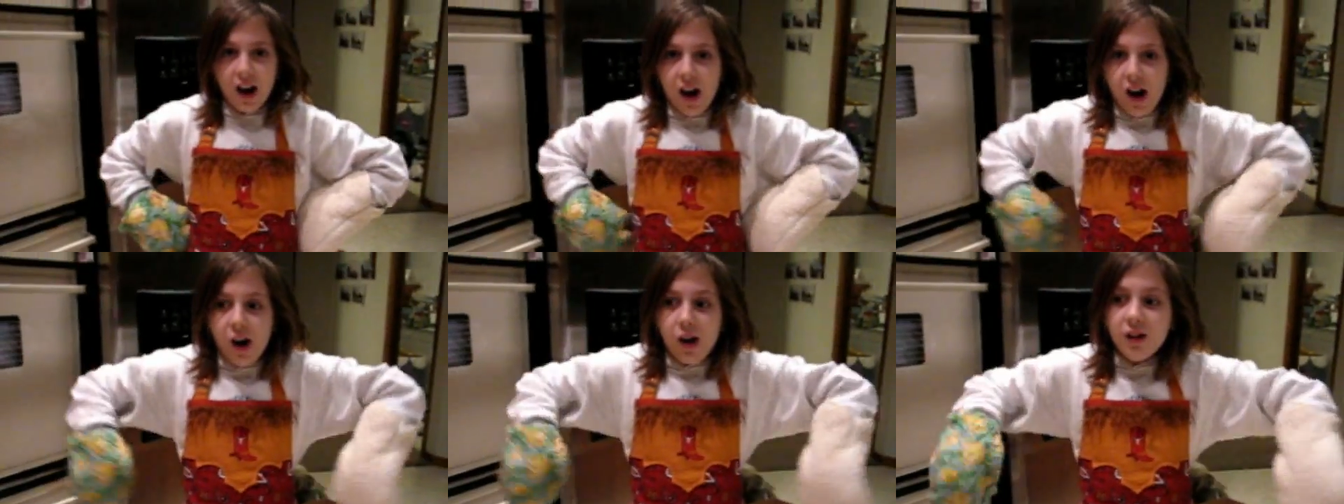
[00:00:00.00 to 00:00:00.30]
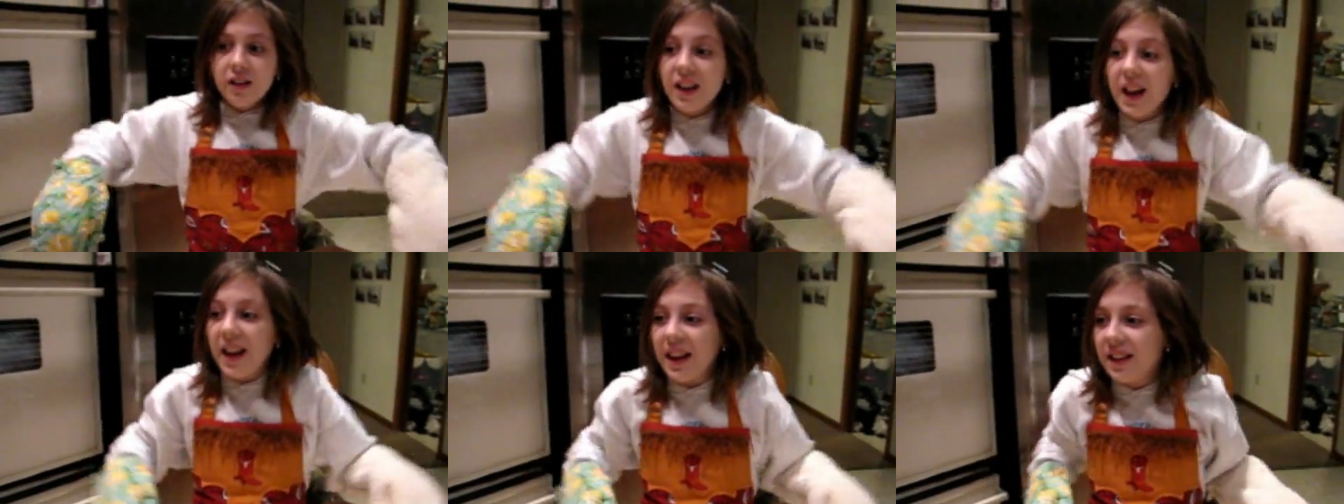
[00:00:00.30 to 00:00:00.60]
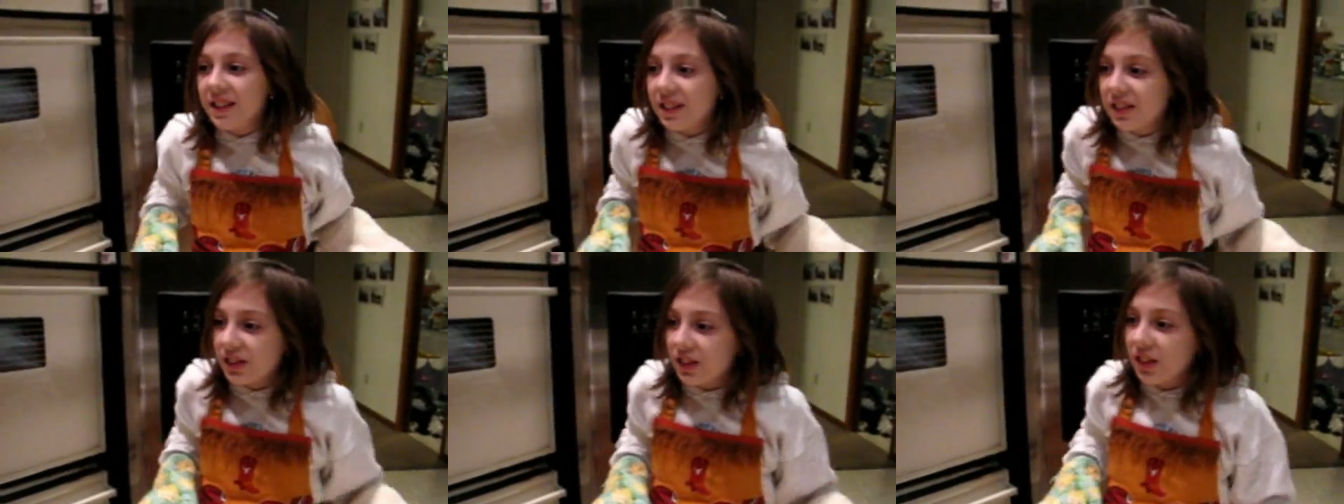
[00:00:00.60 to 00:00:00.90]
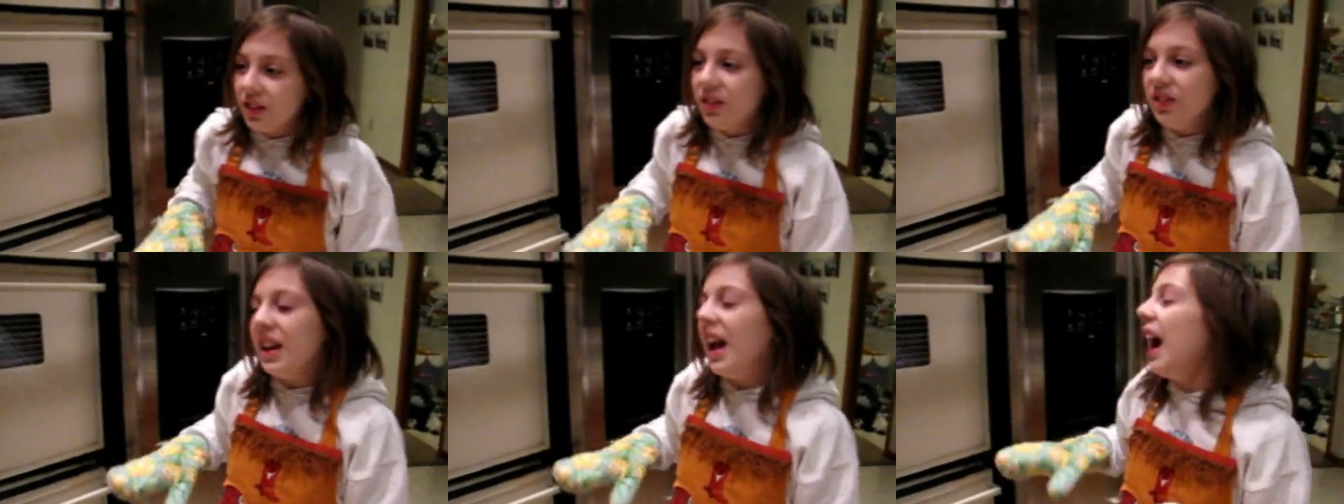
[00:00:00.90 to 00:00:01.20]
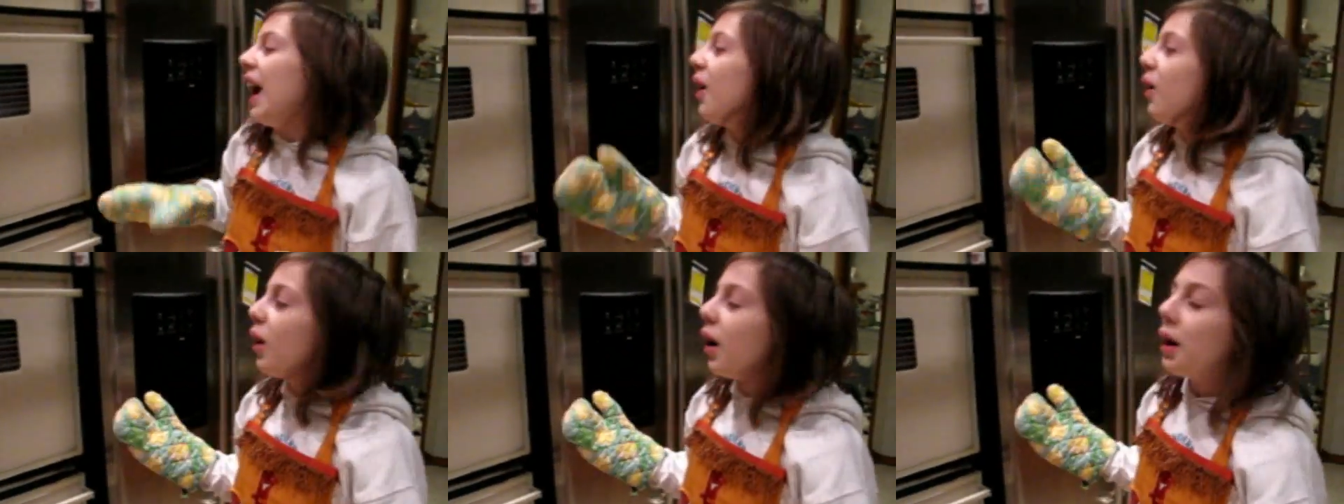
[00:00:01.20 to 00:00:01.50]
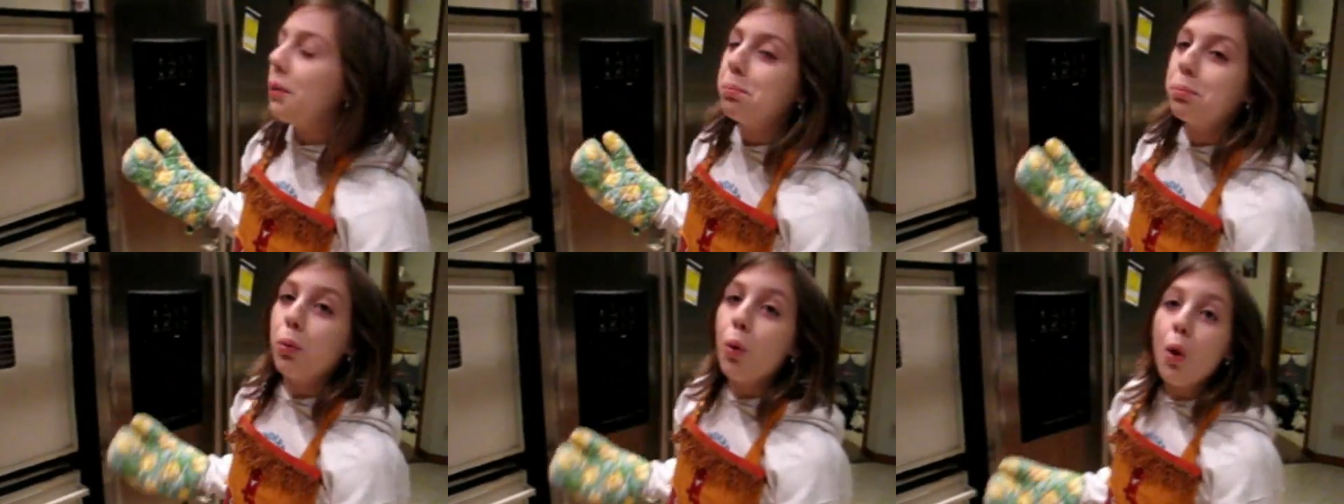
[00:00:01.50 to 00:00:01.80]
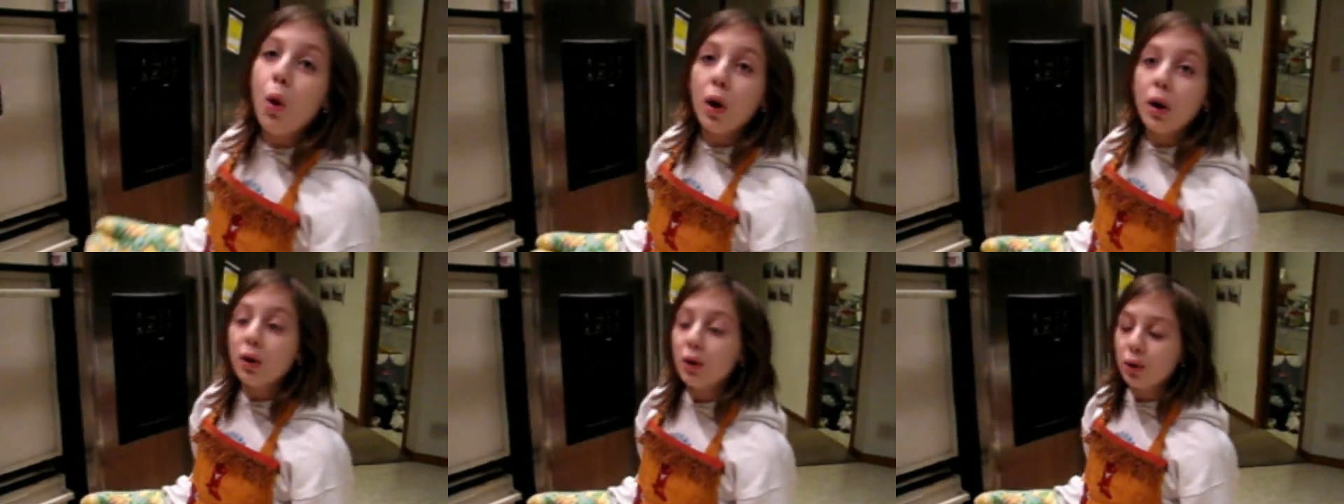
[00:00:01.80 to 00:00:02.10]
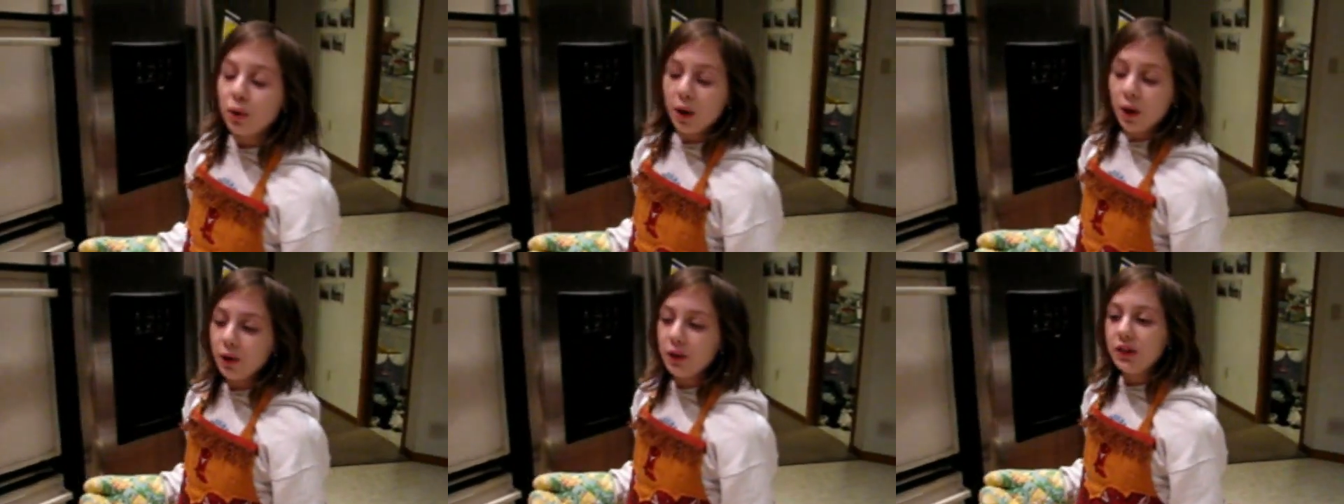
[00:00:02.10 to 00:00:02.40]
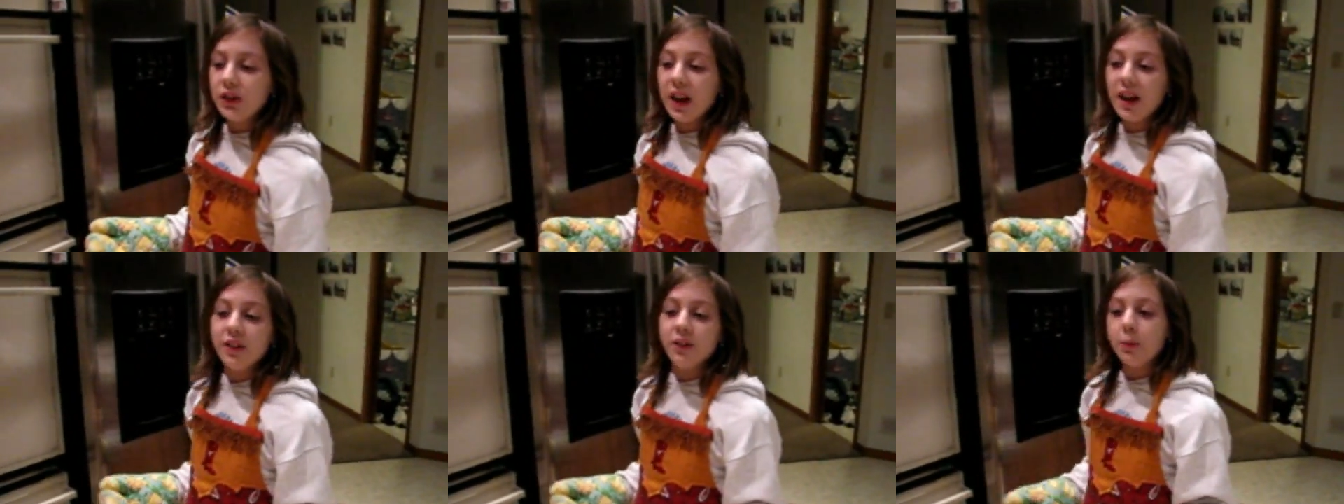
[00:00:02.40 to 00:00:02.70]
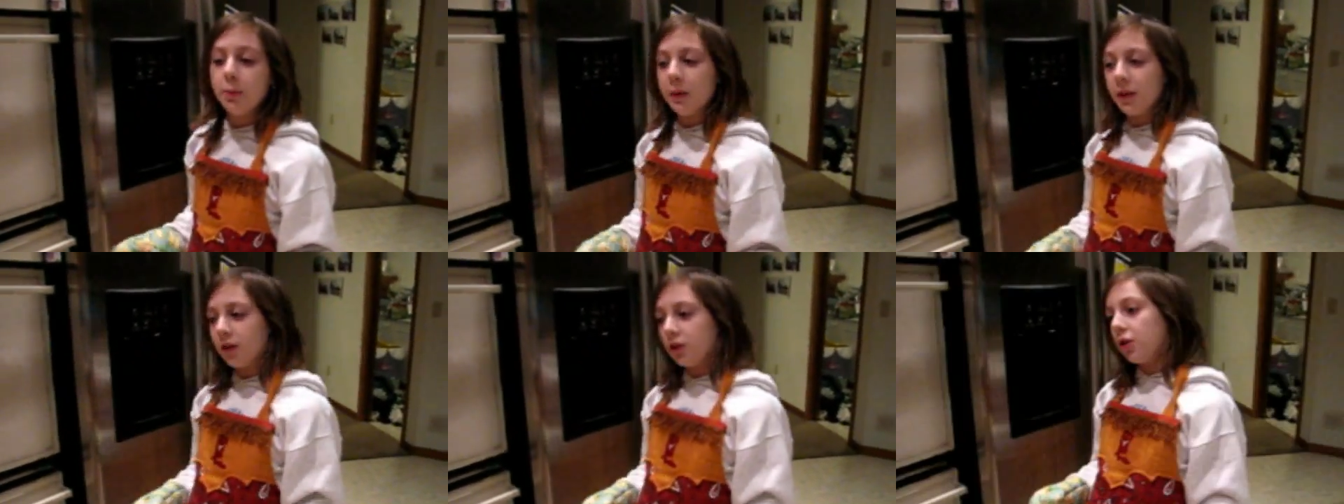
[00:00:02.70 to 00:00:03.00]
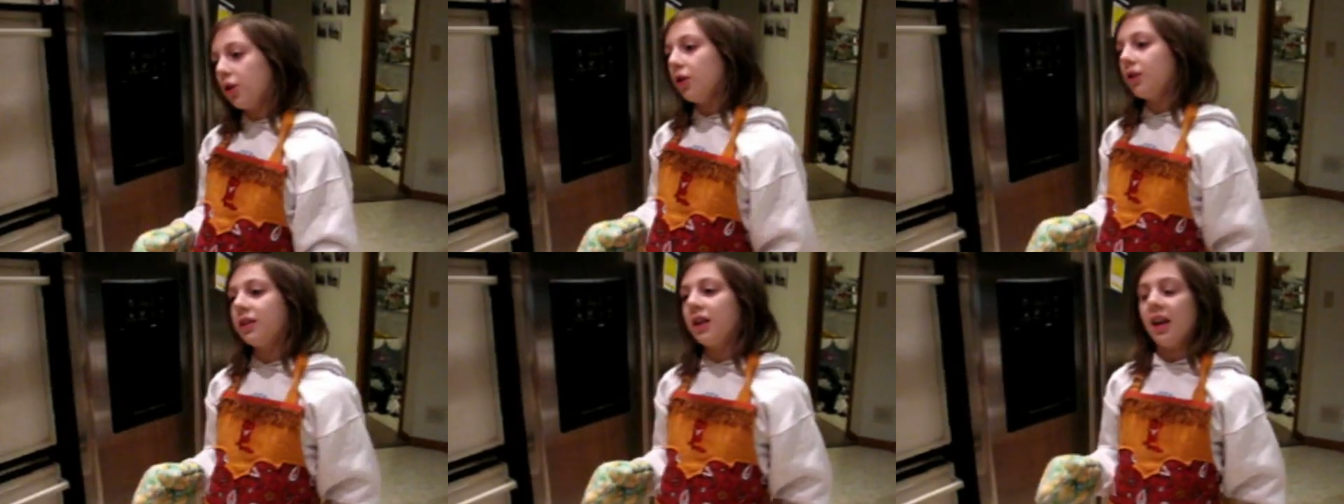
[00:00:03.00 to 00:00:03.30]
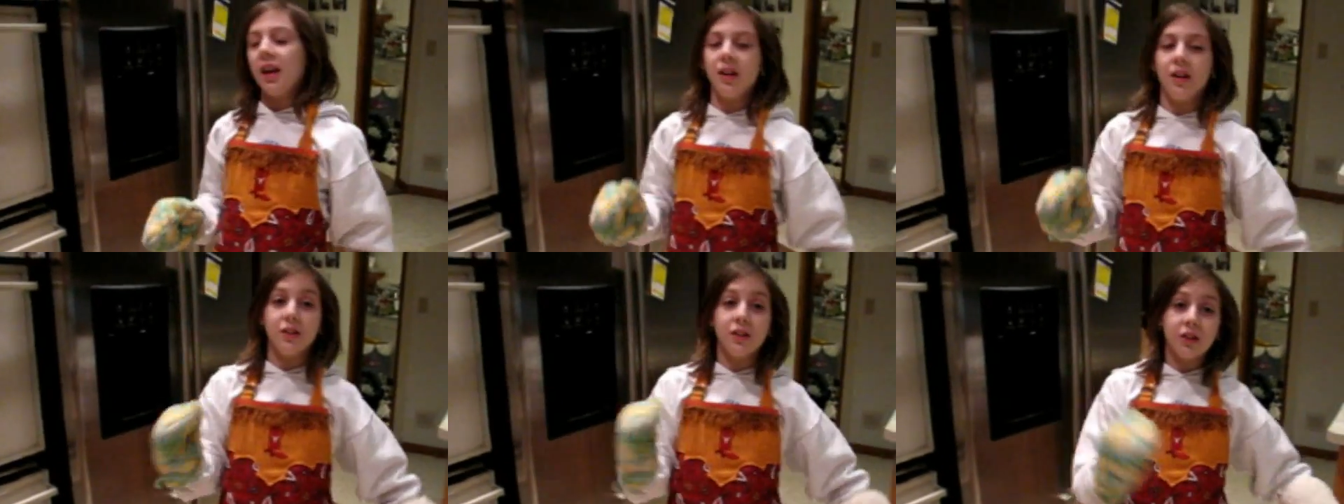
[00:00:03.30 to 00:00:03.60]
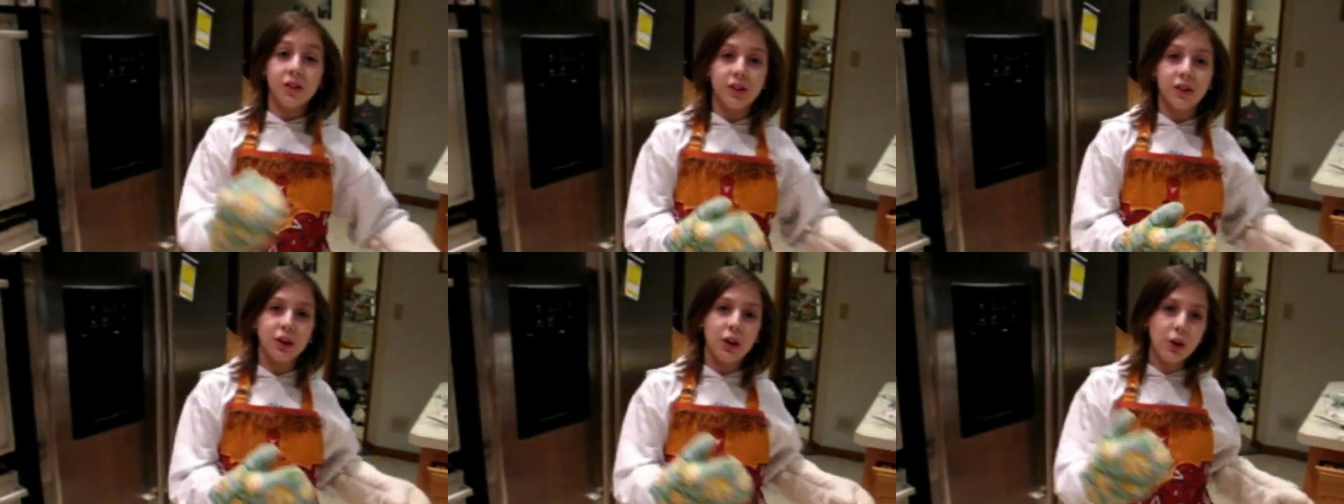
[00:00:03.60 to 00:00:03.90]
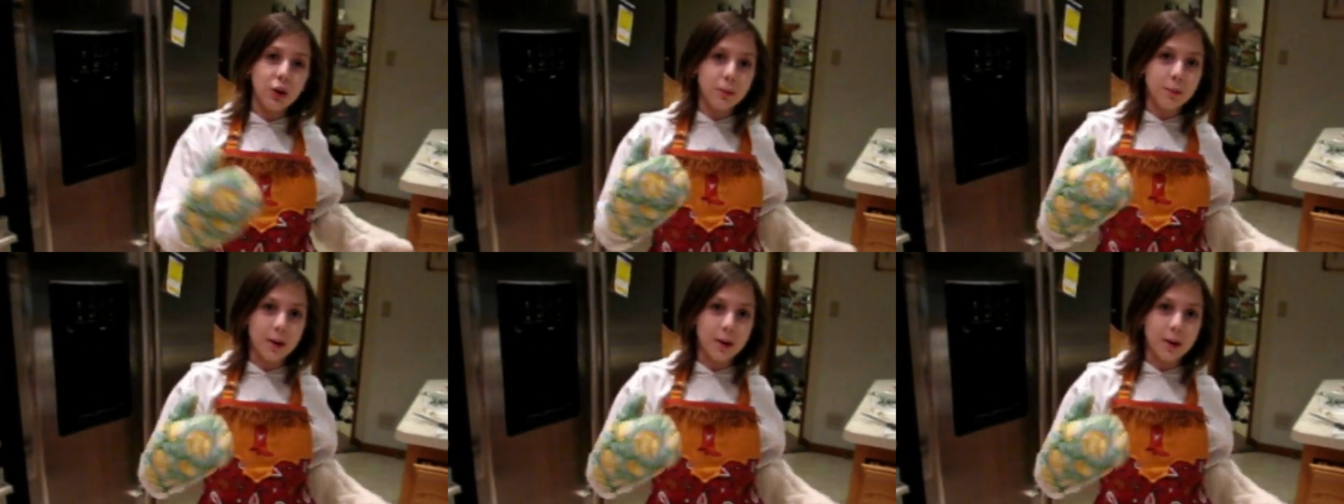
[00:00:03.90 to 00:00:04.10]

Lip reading: Okay, so now our pork roast has been cooking so